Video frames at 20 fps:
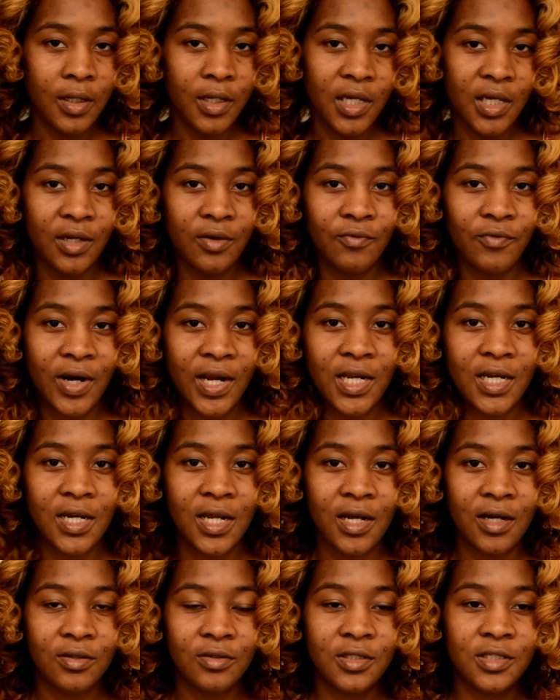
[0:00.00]
And right
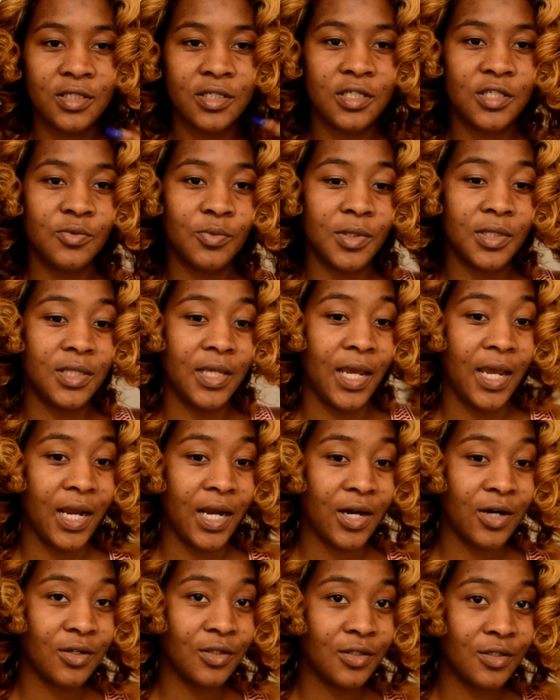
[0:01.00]
now, this is what the
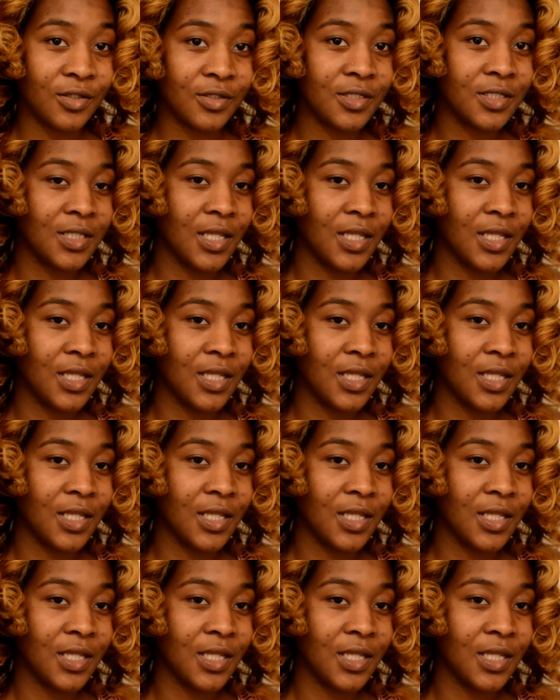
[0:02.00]
hair looks